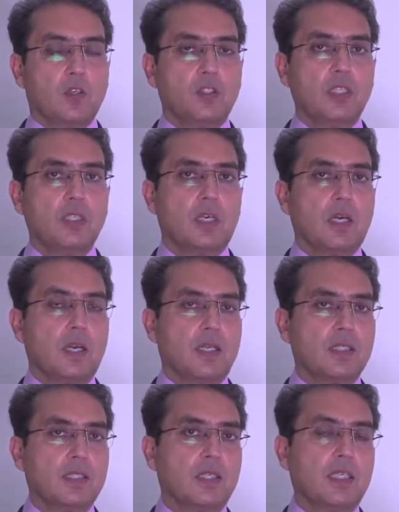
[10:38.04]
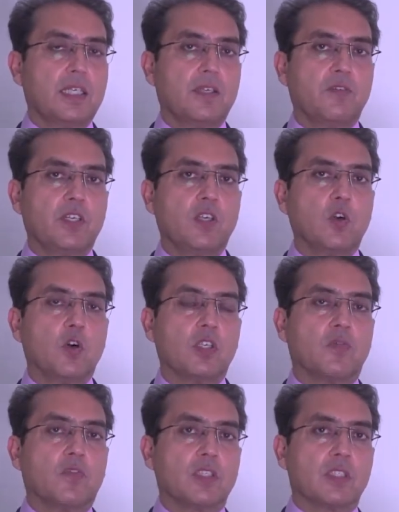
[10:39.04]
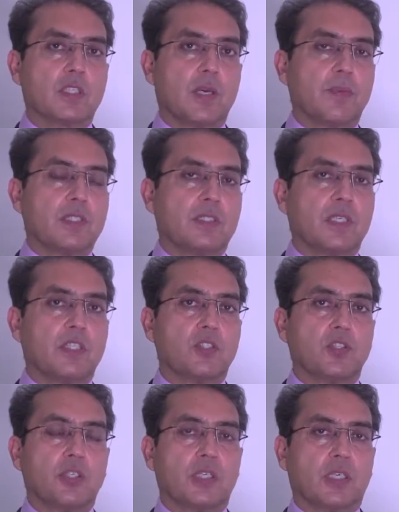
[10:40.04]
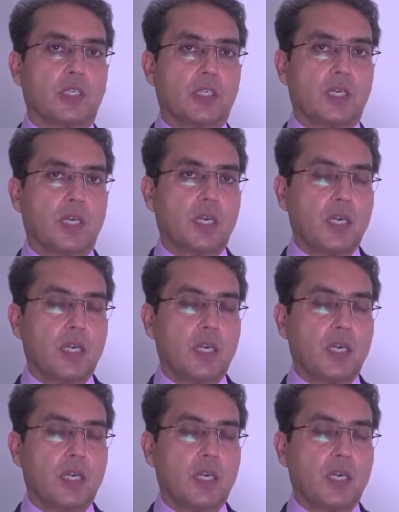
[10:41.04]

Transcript: You see, classically the first step is the history taking.